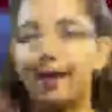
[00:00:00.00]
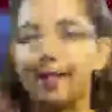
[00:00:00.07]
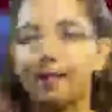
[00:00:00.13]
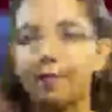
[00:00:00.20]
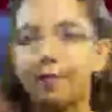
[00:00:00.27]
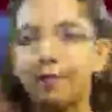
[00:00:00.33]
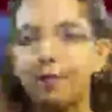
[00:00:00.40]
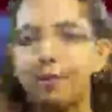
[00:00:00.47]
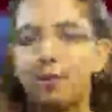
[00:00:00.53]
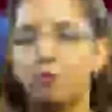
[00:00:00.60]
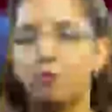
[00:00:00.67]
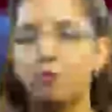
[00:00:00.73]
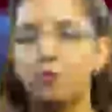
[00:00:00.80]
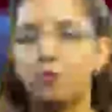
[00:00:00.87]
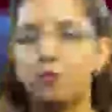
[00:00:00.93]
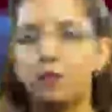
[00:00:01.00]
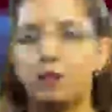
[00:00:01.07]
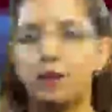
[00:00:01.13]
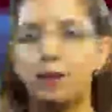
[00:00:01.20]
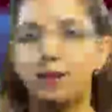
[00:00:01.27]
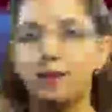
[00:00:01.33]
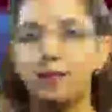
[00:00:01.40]
is it for today's regional
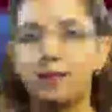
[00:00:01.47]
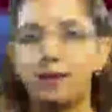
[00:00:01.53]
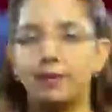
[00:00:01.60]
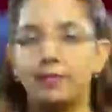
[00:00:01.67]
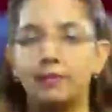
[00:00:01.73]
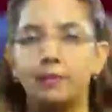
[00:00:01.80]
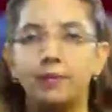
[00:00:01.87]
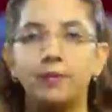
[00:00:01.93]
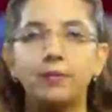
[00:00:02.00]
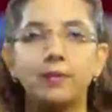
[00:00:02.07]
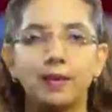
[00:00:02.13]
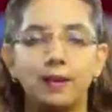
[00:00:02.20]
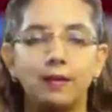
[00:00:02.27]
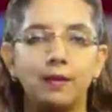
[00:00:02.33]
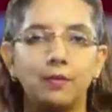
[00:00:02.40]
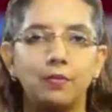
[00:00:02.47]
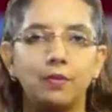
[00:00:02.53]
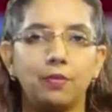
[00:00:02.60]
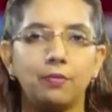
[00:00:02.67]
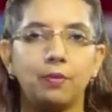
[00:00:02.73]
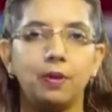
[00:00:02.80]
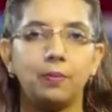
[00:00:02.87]
and international news. Here now is
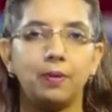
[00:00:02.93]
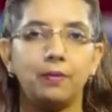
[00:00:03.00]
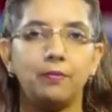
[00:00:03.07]
your 3-day weather